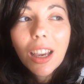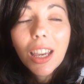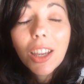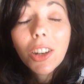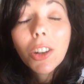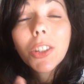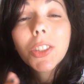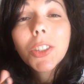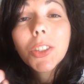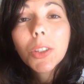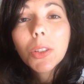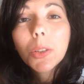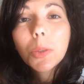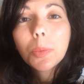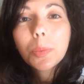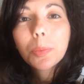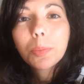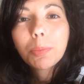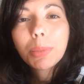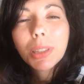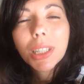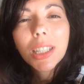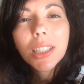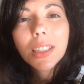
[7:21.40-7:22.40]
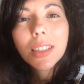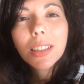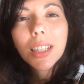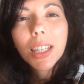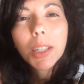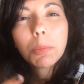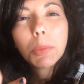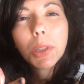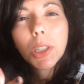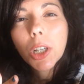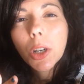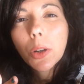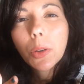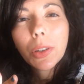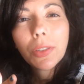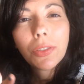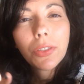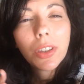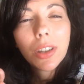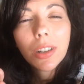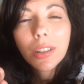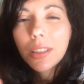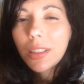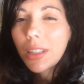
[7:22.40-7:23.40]
And also, please let me know
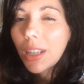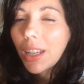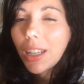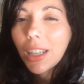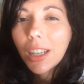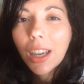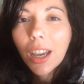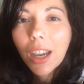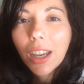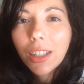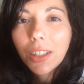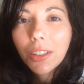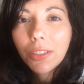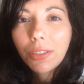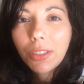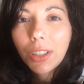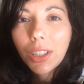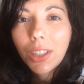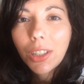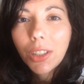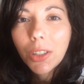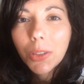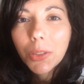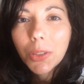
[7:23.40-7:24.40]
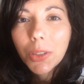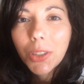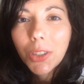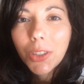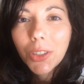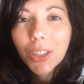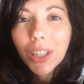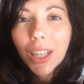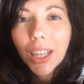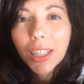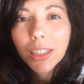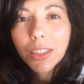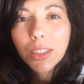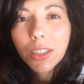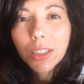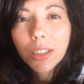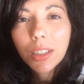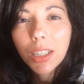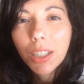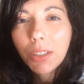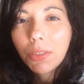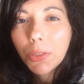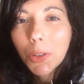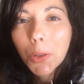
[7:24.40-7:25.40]
if there's any kind of videos you'd like to
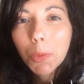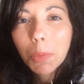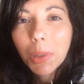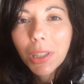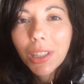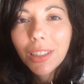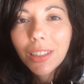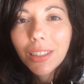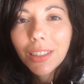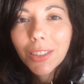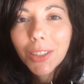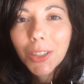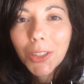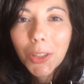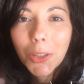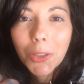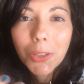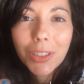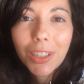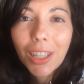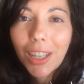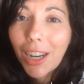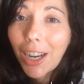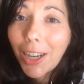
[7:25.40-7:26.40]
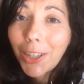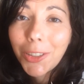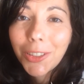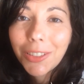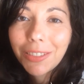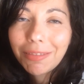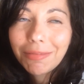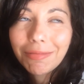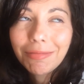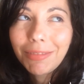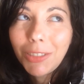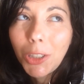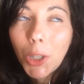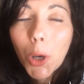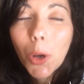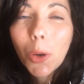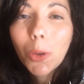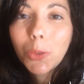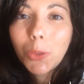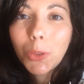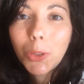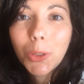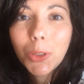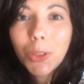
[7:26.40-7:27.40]
see from me so that I
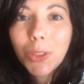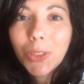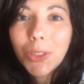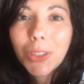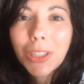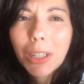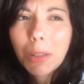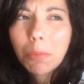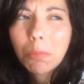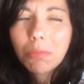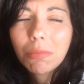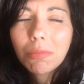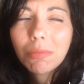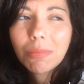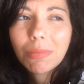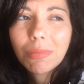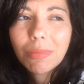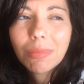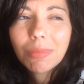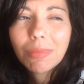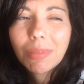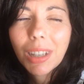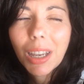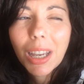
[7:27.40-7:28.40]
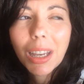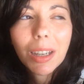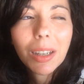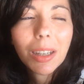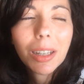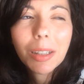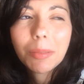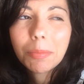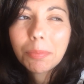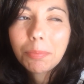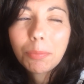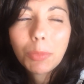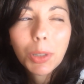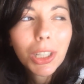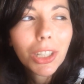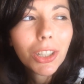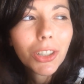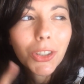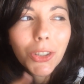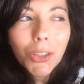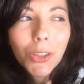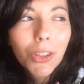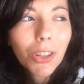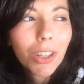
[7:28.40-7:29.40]
know to do them. I'm
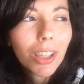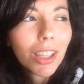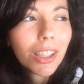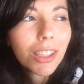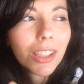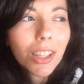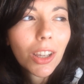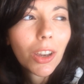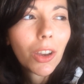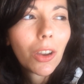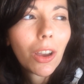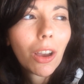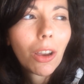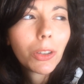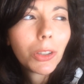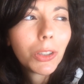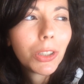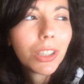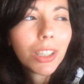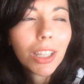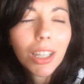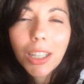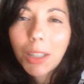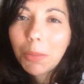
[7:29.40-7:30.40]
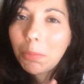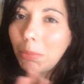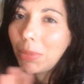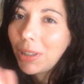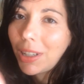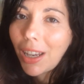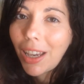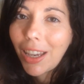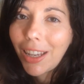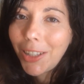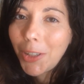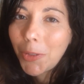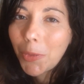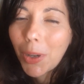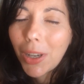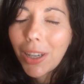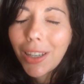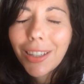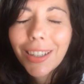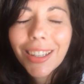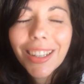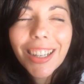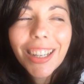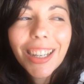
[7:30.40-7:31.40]
pretty sure that's not how you say it, but
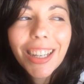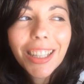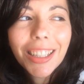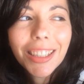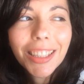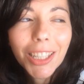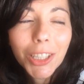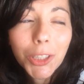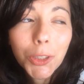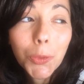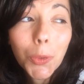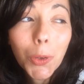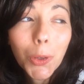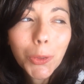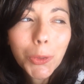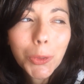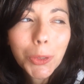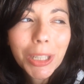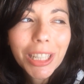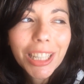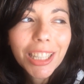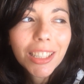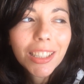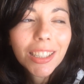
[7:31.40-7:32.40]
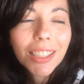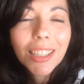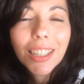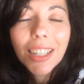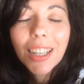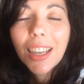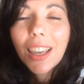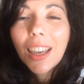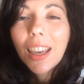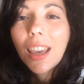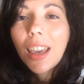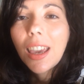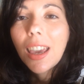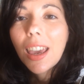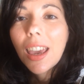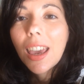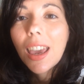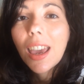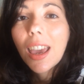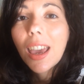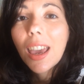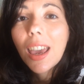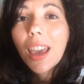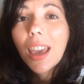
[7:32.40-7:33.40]
anyway, let's roll with it.
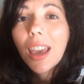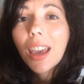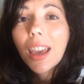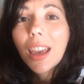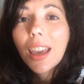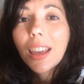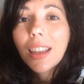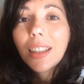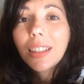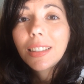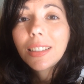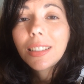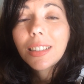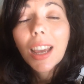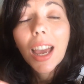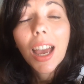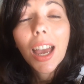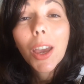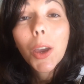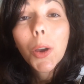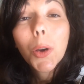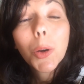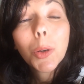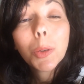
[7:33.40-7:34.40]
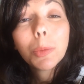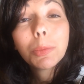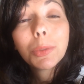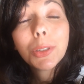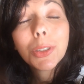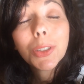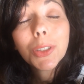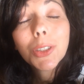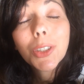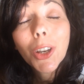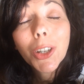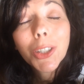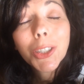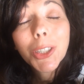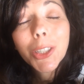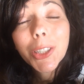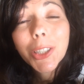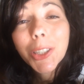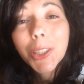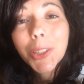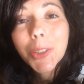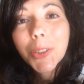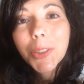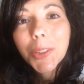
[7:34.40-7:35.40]
And I hope to talk to
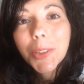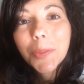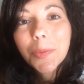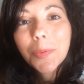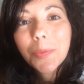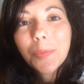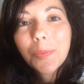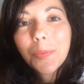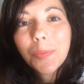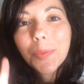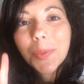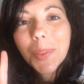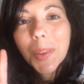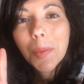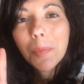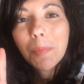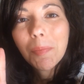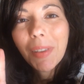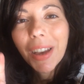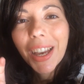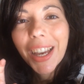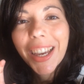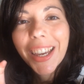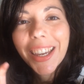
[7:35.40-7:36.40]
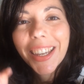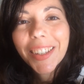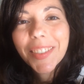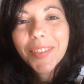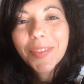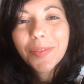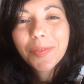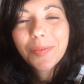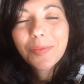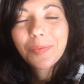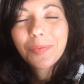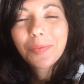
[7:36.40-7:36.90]
you soon. Bye.